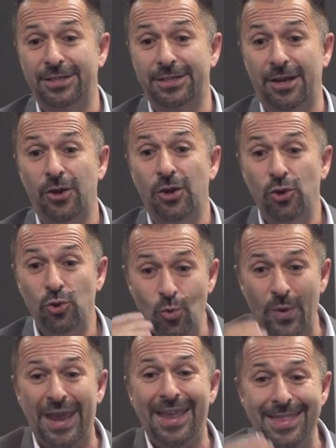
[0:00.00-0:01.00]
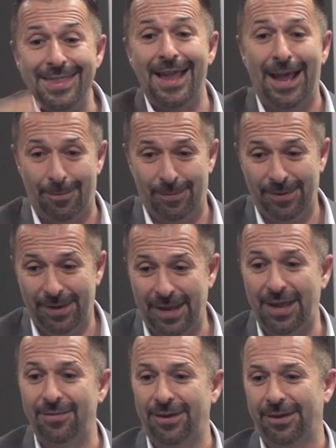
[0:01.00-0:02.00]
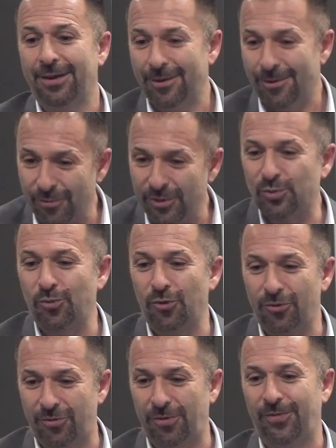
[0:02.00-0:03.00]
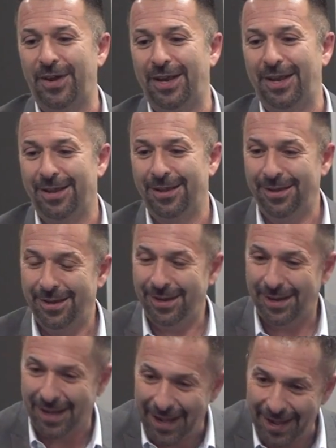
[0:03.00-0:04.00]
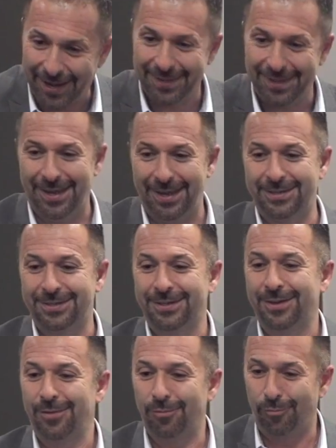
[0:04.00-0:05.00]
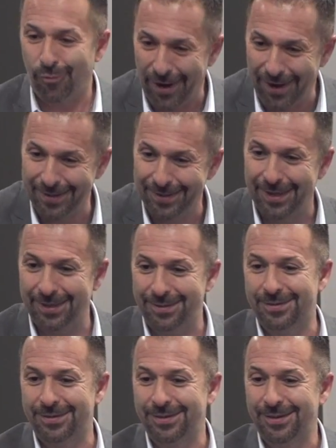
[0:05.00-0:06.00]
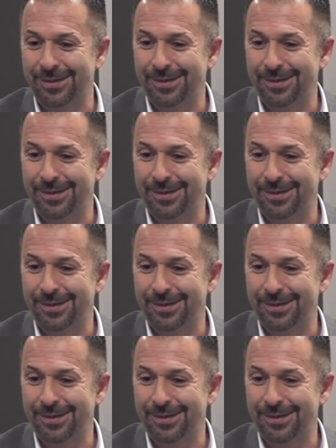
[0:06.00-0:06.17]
So you end up having respiratory failure, heart attacks, brain deaths.